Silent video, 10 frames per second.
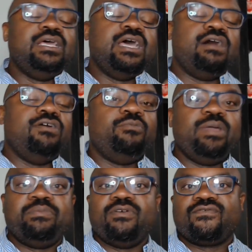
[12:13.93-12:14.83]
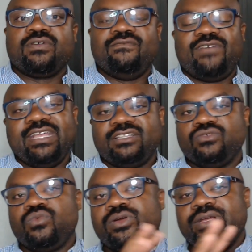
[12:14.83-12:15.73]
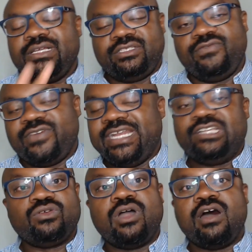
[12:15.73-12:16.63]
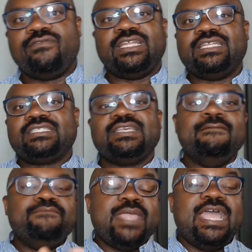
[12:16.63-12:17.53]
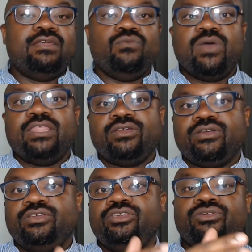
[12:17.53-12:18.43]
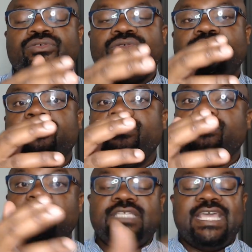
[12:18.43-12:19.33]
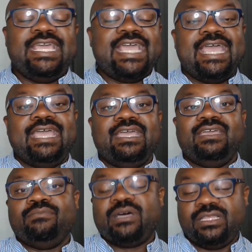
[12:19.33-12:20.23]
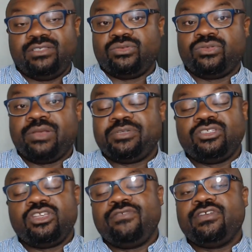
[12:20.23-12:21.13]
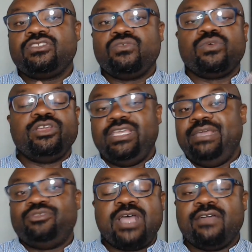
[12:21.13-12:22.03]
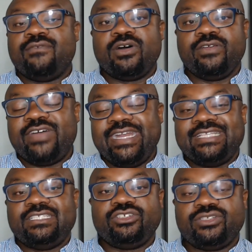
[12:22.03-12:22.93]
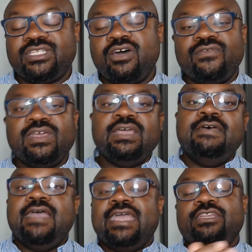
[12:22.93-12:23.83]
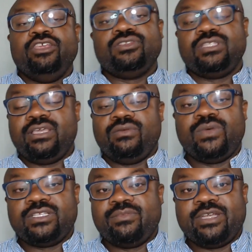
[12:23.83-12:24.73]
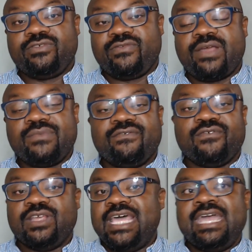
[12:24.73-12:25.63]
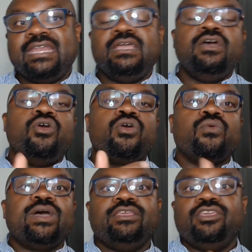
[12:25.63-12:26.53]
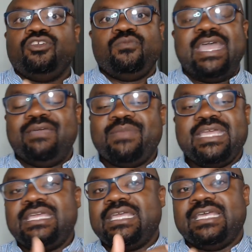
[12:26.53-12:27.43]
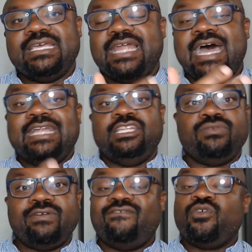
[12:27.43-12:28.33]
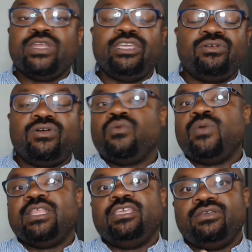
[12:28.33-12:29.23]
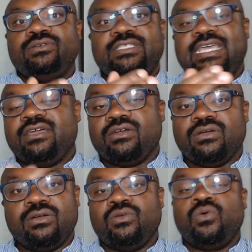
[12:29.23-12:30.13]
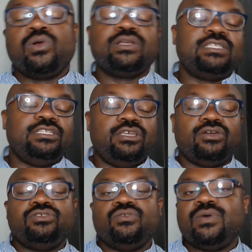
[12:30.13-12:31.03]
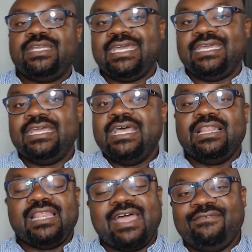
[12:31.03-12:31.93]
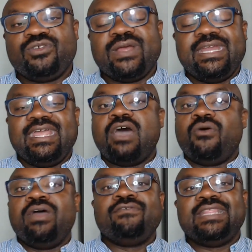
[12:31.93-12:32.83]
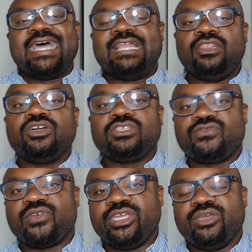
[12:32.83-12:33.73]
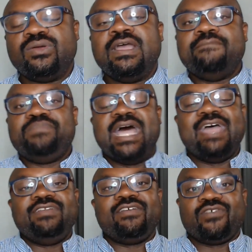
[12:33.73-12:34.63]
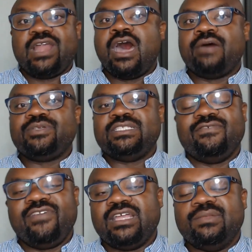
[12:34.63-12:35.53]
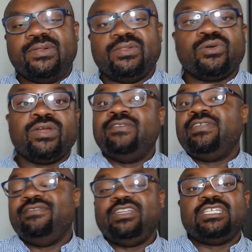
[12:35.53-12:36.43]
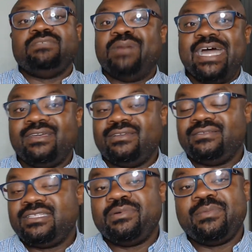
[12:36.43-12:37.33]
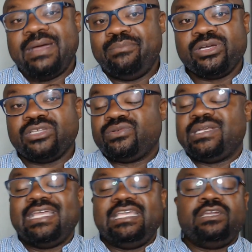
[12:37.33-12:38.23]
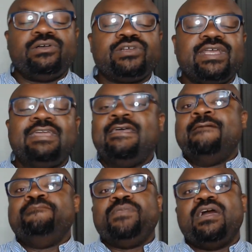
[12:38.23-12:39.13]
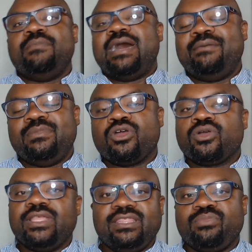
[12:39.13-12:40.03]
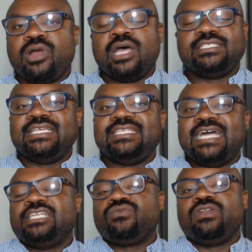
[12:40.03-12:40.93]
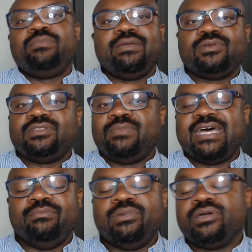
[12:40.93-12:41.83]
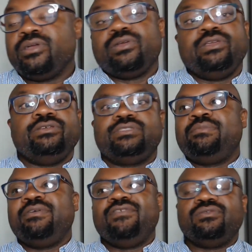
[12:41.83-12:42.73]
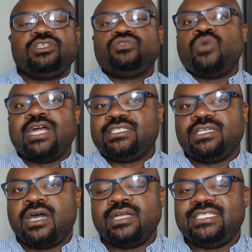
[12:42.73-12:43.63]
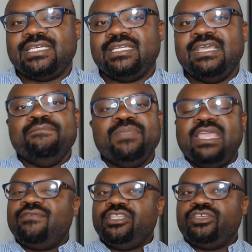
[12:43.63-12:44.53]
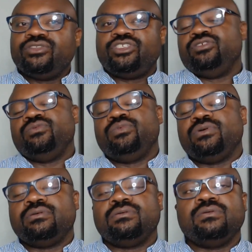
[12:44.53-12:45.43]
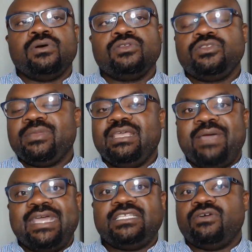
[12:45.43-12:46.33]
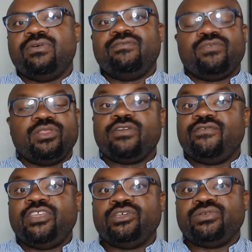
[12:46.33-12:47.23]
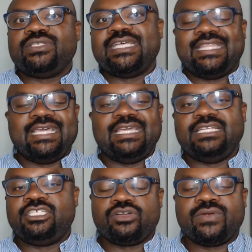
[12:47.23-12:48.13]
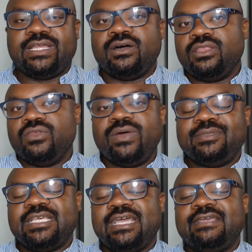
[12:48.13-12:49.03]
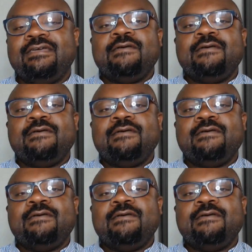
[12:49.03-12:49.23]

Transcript: I'll help people from financial worry to financial confidence. And whether you take a monthly subscription service to where you keep track of all your finances yourself and you use the Wisdometric framework for that, or whether you pay me and I do it for you, or whether you take a, a course and you go to one day live training, however that looks for you, I have different options available. Or even if you just buy some of my books where you're like, you know what, Dre, um, I'm early in the process. I just want to be able to buy the book, or you, some of you would just watch the content. Even YouTube will, will ultimately pay someone for their views that they generate on the website.